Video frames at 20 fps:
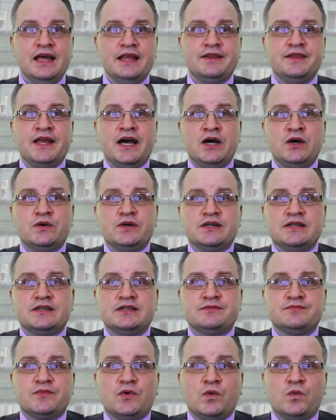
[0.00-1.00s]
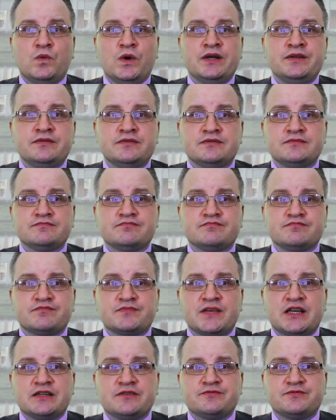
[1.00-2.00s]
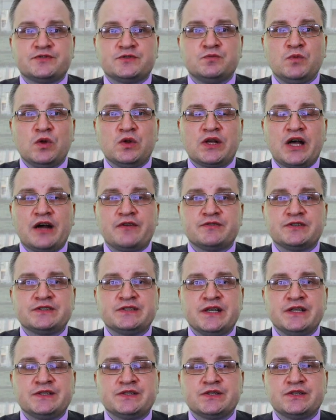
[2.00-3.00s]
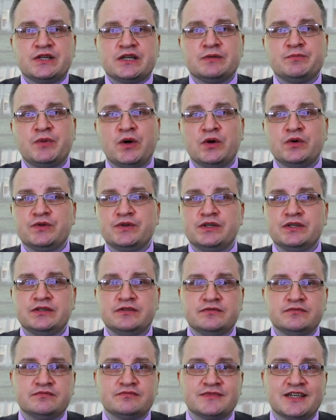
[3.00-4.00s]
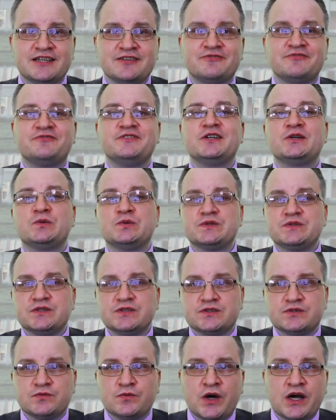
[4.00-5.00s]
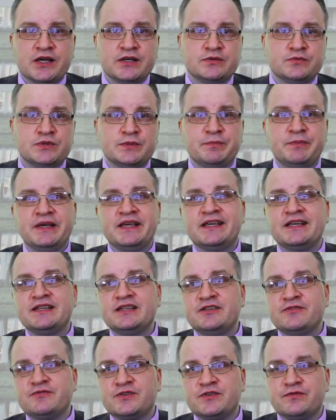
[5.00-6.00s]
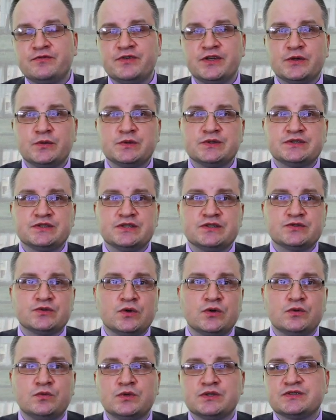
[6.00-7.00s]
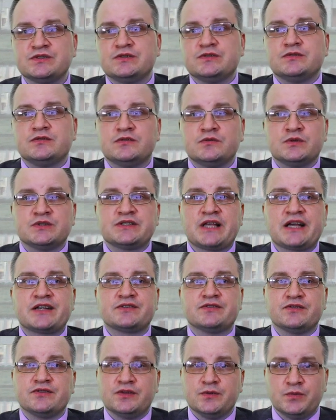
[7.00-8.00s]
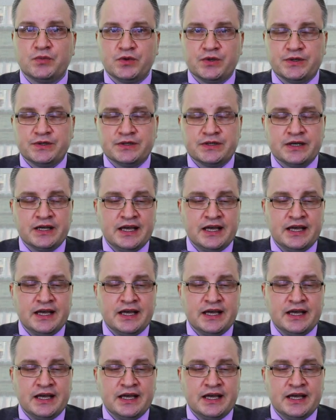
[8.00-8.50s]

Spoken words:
Now, one kind of small conversation about the kind of frequencies, why we're picking different frequencies, or what's actually the point.